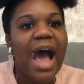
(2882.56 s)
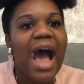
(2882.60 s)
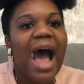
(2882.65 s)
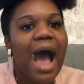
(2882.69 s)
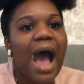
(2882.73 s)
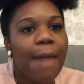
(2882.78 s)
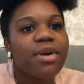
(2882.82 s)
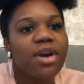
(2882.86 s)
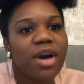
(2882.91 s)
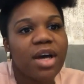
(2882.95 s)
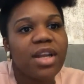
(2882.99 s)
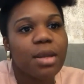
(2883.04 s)

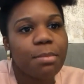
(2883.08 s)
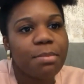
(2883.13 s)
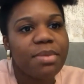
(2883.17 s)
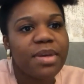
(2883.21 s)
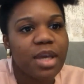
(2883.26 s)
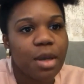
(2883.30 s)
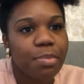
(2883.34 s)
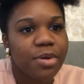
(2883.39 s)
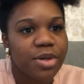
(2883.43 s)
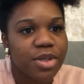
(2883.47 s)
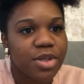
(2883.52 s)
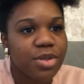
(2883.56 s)
I'm going to be
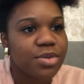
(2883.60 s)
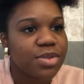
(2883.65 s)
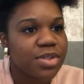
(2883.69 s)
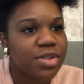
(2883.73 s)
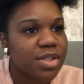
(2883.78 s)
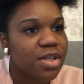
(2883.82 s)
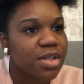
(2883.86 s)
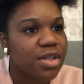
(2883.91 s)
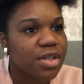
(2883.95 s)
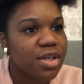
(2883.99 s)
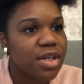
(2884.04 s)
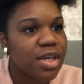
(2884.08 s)
a
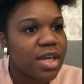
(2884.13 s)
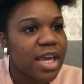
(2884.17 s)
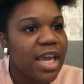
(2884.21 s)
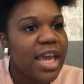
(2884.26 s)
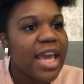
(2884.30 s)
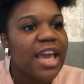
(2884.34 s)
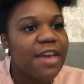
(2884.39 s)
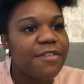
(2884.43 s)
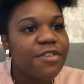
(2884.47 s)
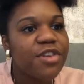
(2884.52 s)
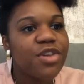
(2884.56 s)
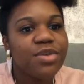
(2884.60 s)
producer.
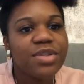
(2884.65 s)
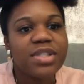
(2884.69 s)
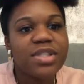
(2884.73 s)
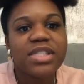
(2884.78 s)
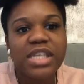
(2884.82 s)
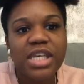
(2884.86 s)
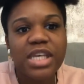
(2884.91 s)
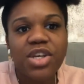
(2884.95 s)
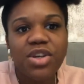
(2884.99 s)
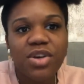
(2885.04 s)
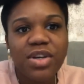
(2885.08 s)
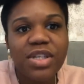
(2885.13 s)
If you
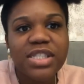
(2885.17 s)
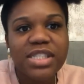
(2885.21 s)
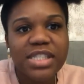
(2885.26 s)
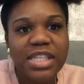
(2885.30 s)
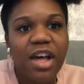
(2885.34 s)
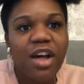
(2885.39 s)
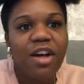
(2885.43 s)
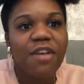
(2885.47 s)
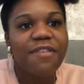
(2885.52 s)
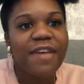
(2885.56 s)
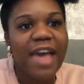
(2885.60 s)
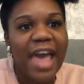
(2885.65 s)
see
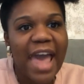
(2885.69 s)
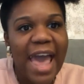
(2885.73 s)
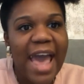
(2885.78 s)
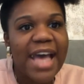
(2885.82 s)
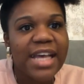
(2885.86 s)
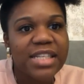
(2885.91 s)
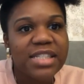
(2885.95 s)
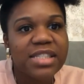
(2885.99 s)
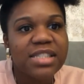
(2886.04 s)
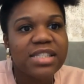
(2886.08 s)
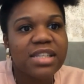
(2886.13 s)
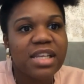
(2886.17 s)
yourself
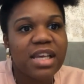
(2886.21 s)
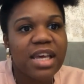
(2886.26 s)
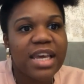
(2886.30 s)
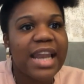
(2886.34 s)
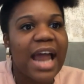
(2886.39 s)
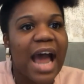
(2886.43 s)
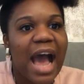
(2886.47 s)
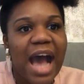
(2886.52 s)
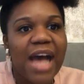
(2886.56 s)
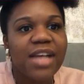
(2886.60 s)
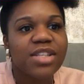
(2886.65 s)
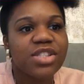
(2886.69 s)
as an
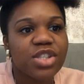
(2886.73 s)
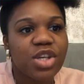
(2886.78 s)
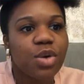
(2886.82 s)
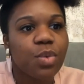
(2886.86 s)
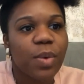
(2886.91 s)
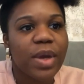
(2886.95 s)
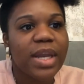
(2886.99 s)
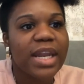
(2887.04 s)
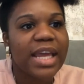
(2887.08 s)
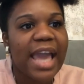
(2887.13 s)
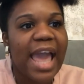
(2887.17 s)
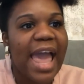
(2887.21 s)
Oscar
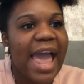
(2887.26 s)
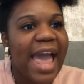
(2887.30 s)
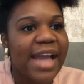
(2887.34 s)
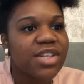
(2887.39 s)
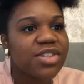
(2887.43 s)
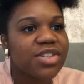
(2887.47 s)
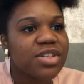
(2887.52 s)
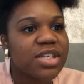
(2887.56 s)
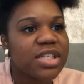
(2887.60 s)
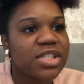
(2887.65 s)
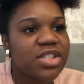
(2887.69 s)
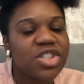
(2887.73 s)
winning
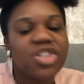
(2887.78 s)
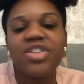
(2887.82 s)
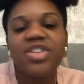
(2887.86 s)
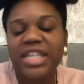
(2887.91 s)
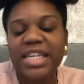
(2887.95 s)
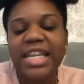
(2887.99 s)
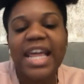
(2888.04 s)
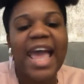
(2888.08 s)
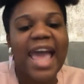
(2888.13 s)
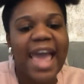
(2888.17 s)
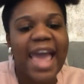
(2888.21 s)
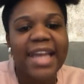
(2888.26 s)
actress, you need
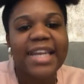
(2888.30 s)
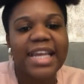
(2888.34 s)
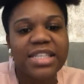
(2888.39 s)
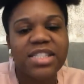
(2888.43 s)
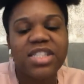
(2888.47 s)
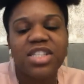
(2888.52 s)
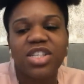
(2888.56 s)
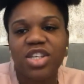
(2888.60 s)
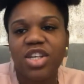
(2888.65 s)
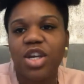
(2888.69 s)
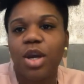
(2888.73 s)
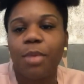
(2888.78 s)
to add that
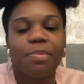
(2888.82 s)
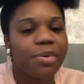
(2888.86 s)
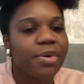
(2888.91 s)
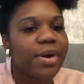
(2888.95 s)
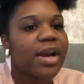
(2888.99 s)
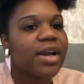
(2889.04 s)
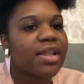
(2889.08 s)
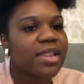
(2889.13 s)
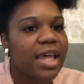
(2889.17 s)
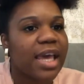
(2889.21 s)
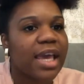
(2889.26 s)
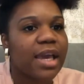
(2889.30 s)
to your
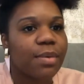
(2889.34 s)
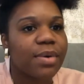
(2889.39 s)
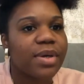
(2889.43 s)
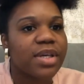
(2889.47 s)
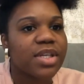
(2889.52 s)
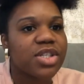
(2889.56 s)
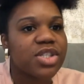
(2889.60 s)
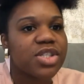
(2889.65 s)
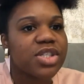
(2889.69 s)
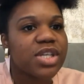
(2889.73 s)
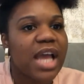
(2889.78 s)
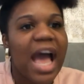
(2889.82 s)
prayer
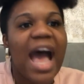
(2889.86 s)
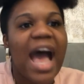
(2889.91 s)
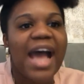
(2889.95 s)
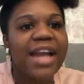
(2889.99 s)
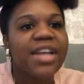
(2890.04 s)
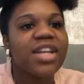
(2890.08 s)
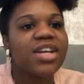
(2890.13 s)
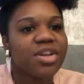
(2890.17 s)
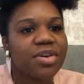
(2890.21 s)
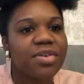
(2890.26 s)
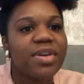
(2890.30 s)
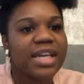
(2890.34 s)
language. I
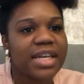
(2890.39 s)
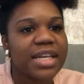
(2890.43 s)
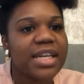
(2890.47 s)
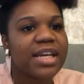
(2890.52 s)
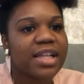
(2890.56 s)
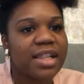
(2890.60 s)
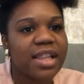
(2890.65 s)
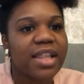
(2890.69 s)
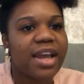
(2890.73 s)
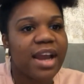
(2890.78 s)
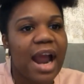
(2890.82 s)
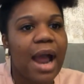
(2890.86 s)
decree and
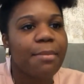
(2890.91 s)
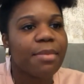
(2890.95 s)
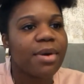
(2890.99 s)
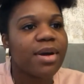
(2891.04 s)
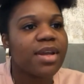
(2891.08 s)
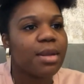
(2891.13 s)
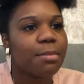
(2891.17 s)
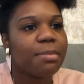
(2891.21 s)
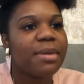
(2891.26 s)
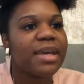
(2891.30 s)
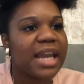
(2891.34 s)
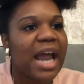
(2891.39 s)
declare I'm
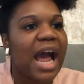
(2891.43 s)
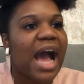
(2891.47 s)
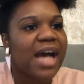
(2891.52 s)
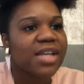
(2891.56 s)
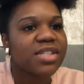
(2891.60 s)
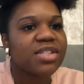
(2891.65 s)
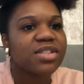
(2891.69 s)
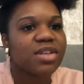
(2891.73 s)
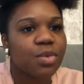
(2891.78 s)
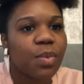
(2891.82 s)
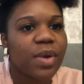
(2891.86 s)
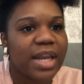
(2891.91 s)
going to be an
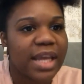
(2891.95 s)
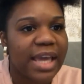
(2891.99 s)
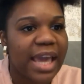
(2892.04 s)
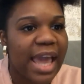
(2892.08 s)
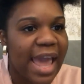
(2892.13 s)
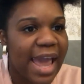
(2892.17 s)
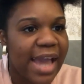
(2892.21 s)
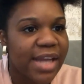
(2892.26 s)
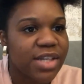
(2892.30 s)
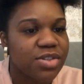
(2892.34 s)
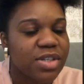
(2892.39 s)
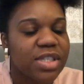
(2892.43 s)
Oscar winning
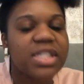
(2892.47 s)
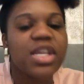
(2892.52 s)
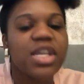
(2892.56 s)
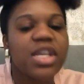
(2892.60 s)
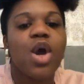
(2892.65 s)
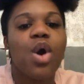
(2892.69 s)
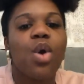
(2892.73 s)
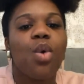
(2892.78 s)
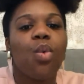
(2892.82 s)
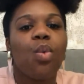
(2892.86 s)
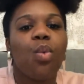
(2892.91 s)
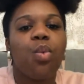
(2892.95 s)
actress.
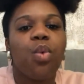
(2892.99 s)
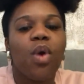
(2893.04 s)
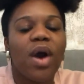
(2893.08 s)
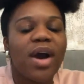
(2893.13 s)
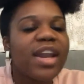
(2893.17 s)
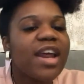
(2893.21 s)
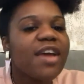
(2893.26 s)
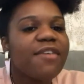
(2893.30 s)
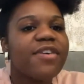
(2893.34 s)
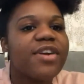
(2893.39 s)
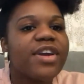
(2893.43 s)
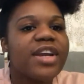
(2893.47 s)

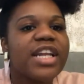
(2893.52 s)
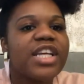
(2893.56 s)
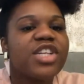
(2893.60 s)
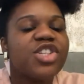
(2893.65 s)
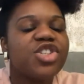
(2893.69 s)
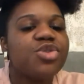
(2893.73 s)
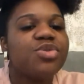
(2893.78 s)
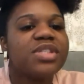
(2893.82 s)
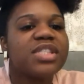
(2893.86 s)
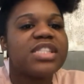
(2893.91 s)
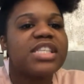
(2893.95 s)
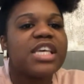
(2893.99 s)
Whatever it is
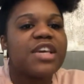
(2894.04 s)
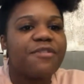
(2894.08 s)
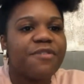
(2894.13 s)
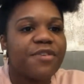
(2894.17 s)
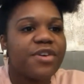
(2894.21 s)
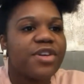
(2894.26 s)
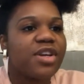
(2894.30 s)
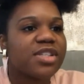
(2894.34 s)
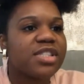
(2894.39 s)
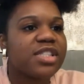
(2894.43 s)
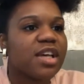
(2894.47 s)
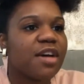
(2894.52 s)
you see for
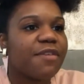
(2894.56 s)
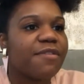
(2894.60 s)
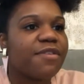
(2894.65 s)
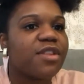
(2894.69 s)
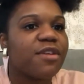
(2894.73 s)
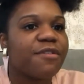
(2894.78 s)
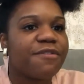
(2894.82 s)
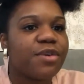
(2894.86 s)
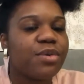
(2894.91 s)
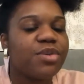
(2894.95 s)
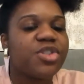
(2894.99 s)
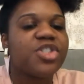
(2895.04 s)
yourself in
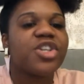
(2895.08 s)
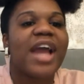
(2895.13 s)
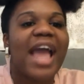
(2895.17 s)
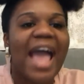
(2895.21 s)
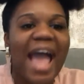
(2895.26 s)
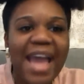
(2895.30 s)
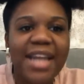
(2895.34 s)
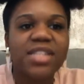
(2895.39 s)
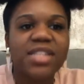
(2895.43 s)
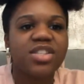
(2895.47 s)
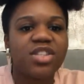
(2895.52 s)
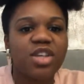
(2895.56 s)
the future,
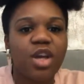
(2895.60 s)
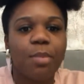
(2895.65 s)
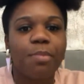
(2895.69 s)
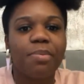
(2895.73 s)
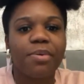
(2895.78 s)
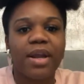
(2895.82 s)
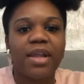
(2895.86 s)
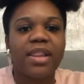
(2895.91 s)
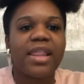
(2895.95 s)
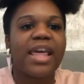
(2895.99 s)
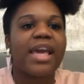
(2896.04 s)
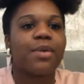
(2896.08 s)
add it to your
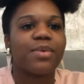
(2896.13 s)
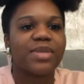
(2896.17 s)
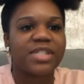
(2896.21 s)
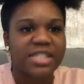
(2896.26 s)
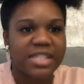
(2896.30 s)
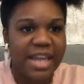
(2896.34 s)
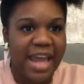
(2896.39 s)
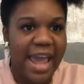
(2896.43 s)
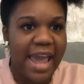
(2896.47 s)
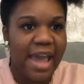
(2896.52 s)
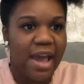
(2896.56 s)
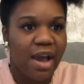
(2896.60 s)
prayer language
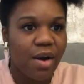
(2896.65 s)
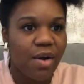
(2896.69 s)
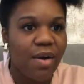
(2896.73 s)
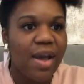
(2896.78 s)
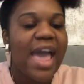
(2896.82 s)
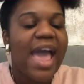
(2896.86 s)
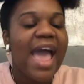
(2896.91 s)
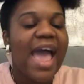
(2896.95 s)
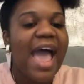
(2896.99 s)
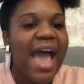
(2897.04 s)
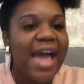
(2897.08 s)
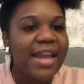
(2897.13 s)
now.
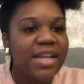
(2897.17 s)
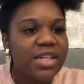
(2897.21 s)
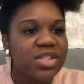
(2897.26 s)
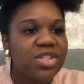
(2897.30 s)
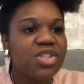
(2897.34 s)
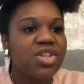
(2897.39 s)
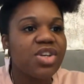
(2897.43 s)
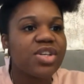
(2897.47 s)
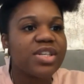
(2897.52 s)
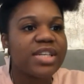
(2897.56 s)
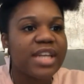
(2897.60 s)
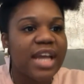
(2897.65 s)
Add it
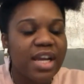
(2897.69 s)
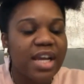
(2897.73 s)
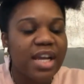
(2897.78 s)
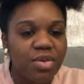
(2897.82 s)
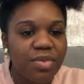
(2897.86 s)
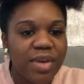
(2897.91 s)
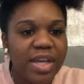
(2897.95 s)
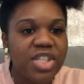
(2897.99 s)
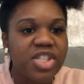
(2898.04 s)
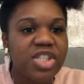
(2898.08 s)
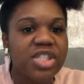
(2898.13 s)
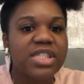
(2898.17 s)
to your
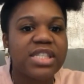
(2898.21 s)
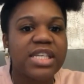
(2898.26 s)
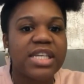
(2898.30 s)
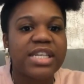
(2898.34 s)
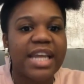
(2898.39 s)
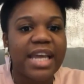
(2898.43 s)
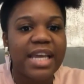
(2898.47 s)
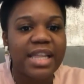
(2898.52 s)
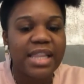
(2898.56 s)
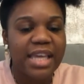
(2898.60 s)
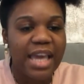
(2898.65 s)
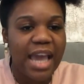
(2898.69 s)
declarations and
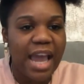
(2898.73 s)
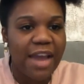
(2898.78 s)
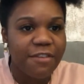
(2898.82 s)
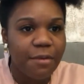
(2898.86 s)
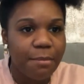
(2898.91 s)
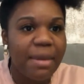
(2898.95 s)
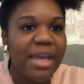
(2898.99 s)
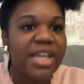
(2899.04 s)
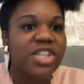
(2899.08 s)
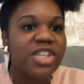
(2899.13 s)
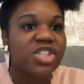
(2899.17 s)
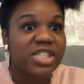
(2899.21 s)
daily
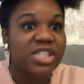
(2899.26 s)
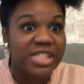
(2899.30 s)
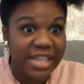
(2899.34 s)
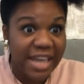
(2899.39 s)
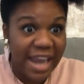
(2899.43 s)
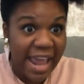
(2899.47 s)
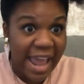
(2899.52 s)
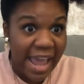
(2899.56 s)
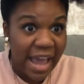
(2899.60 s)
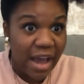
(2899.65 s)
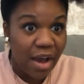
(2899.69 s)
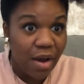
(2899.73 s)
affirmations
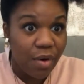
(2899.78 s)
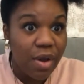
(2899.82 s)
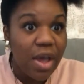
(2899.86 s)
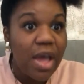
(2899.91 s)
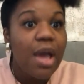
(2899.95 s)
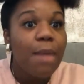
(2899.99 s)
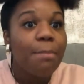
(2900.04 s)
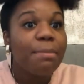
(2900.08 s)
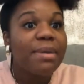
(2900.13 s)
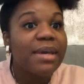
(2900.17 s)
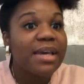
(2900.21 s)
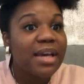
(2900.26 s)
now
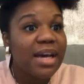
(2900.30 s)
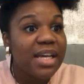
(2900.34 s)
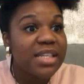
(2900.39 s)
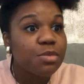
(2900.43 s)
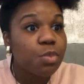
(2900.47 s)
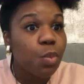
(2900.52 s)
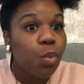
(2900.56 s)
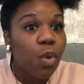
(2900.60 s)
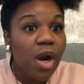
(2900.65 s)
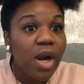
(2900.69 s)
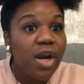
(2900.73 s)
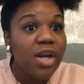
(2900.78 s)
because
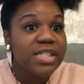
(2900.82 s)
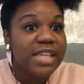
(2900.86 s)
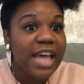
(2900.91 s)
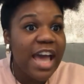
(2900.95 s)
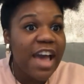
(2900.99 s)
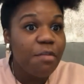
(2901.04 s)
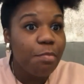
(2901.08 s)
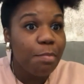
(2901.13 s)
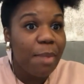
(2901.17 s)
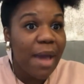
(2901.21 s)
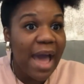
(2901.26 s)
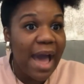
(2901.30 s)
words
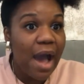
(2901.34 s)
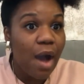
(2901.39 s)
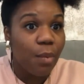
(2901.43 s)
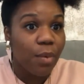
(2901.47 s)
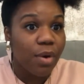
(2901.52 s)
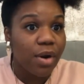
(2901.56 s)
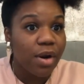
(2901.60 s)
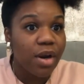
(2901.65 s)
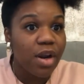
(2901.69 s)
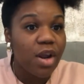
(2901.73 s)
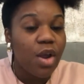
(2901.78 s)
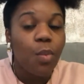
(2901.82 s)
have
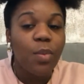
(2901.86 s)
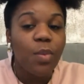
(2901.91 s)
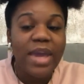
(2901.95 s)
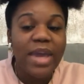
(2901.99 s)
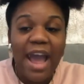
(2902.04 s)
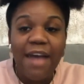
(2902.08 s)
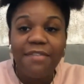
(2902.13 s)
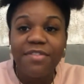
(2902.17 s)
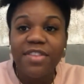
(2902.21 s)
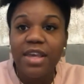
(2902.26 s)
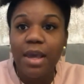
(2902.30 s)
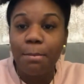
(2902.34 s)
power. We
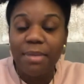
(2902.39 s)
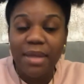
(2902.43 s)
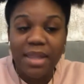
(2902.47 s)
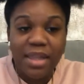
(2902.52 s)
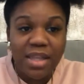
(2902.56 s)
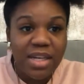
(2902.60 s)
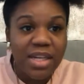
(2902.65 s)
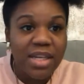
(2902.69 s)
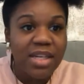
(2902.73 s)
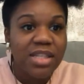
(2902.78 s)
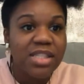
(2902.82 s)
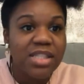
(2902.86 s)
have the
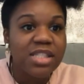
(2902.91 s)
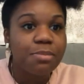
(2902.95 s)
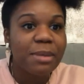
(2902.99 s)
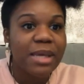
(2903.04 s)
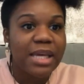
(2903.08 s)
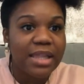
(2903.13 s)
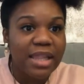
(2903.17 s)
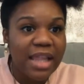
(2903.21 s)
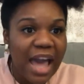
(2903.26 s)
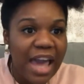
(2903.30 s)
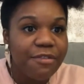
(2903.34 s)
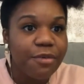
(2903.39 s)
ability to speak
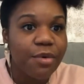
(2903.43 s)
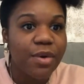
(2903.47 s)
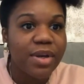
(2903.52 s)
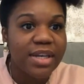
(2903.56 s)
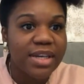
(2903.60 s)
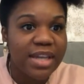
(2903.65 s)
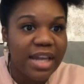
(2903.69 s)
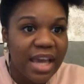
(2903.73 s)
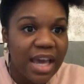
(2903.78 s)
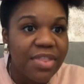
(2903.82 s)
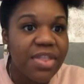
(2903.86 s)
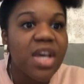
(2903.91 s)
life or
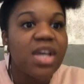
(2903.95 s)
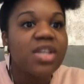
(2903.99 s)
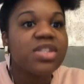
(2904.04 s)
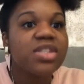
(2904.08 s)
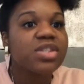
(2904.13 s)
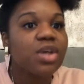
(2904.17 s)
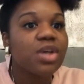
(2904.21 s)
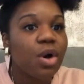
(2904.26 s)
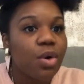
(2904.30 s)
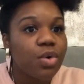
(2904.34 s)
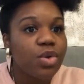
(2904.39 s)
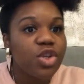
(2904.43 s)
death.
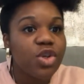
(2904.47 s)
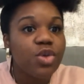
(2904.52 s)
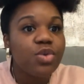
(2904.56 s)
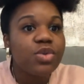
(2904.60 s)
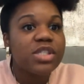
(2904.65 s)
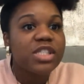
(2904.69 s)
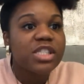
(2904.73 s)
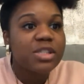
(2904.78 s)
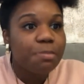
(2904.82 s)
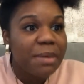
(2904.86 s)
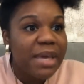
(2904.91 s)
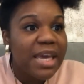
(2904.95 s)
So you
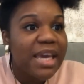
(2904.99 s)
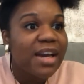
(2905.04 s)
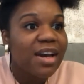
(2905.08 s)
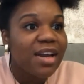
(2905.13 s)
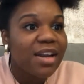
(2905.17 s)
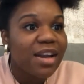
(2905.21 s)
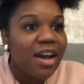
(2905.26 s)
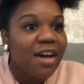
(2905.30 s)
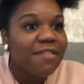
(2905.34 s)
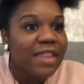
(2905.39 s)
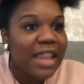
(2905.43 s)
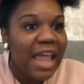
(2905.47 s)
speak
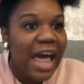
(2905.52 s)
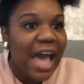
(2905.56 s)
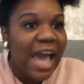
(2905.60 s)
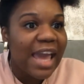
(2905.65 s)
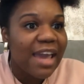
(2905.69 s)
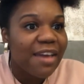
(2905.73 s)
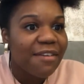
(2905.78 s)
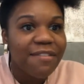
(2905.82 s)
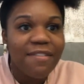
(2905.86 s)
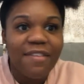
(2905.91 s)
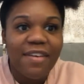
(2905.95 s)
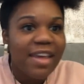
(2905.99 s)
enough
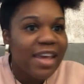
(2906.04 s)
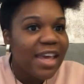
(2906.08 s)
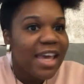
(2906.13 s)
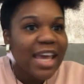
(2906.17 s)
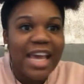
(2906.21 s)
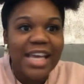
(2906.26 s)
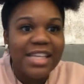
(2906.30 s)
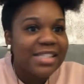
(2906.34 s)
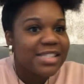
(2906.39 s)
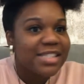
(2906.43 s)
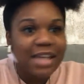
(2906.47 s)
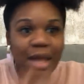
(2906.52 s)
life
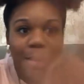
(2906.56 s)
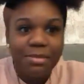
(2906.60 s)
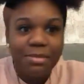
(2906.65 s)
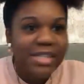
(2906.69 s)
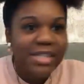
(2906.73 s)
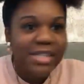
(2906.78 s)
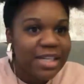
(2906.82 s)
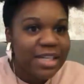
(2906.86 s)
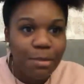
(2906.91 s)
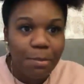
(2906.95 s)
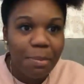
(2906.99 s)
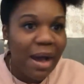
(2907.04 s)
and something's
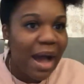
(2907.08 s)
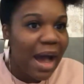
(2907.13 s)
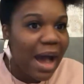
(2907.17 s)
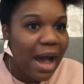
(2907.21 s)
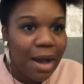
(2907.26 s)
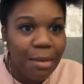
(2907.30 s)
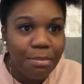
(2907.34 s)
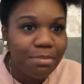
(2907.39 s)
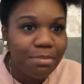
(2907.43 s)
got to pop.